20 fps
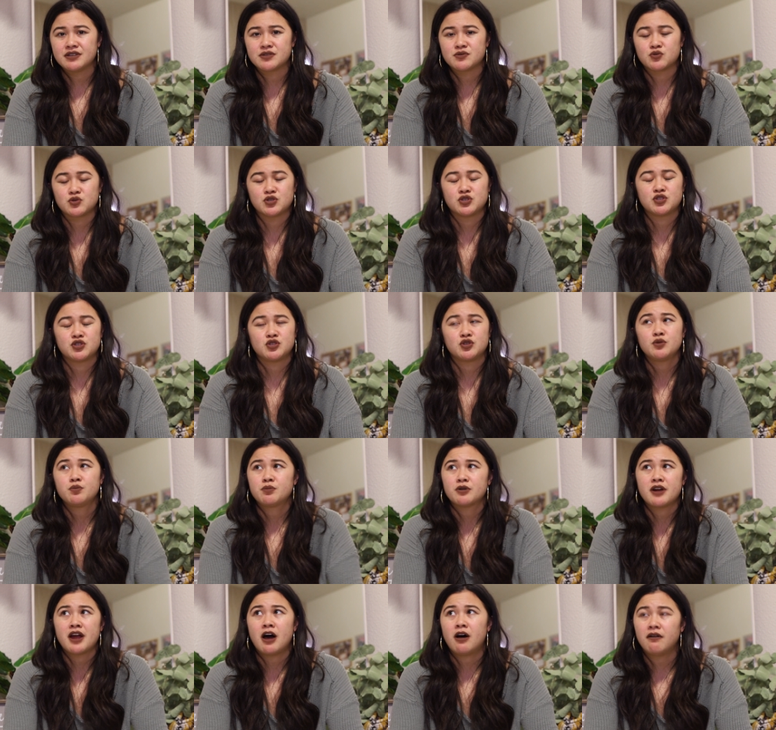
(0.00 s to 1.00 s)
It's
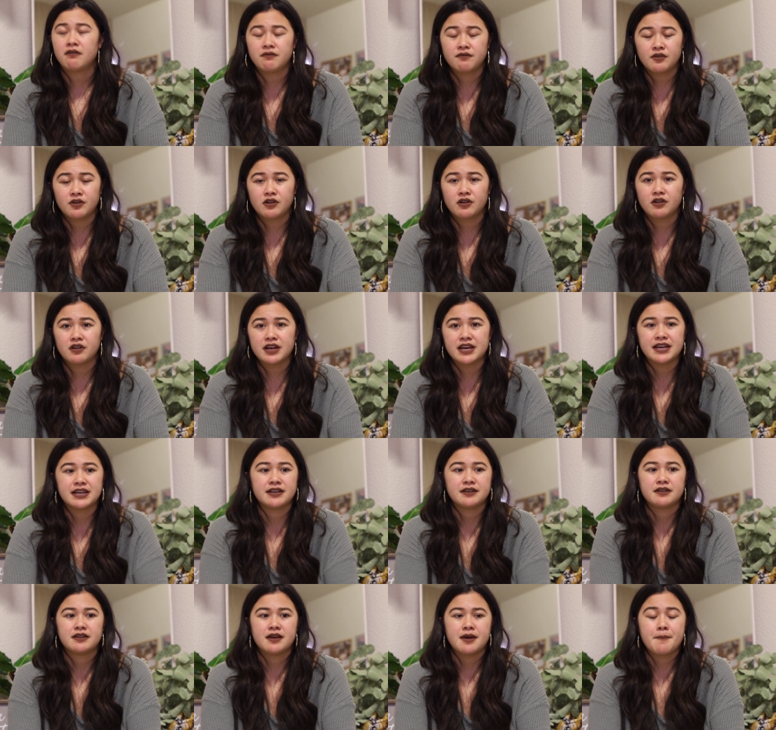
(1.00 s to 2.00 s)
super helpful. It
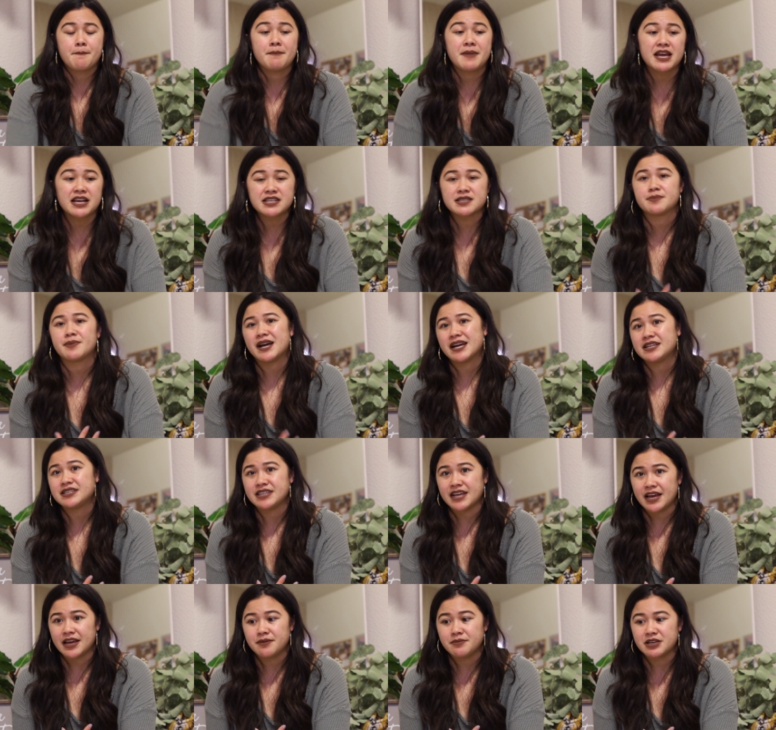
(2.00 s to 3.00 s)
makes my
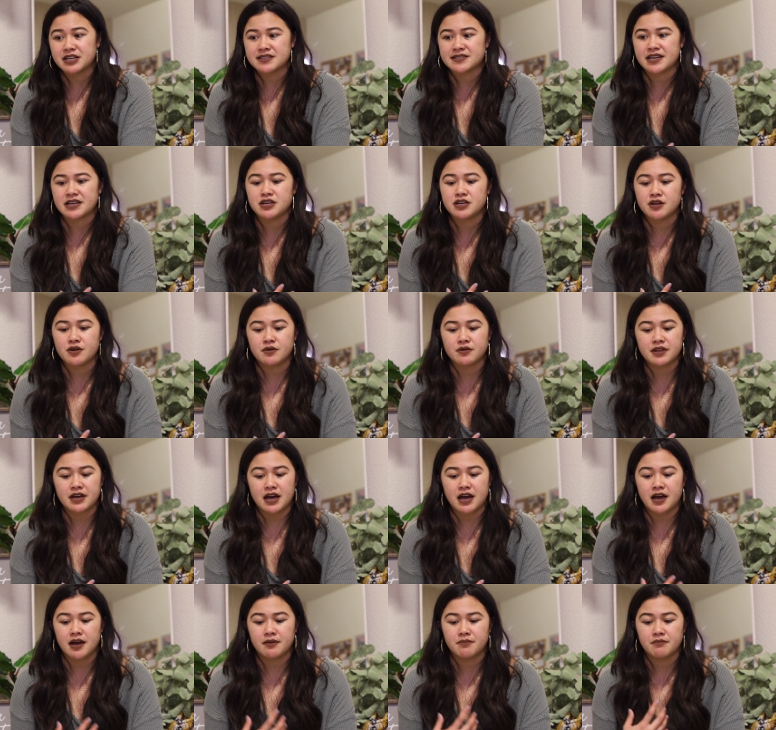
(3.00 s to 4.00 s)
day because I know
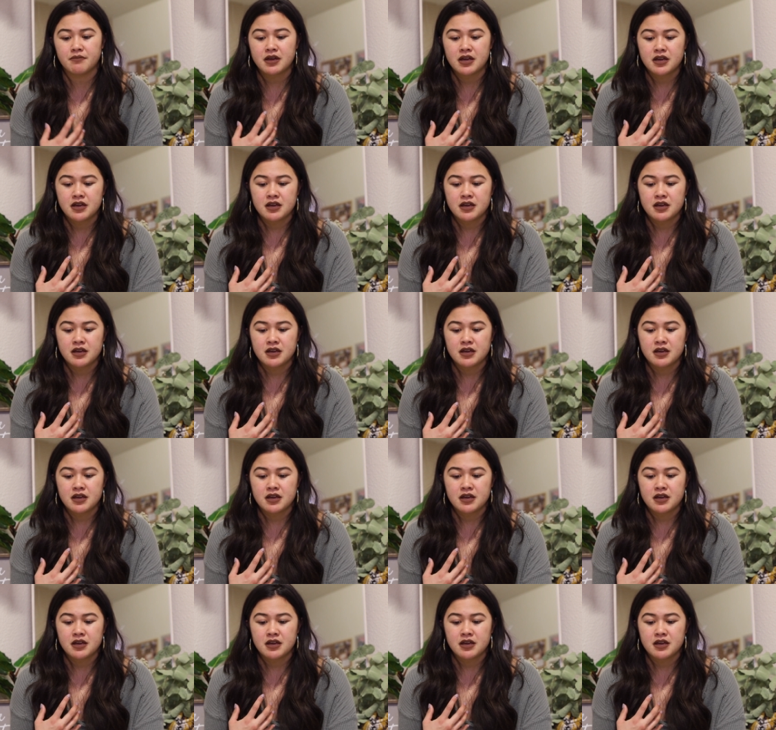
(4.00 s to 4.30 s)
that I'm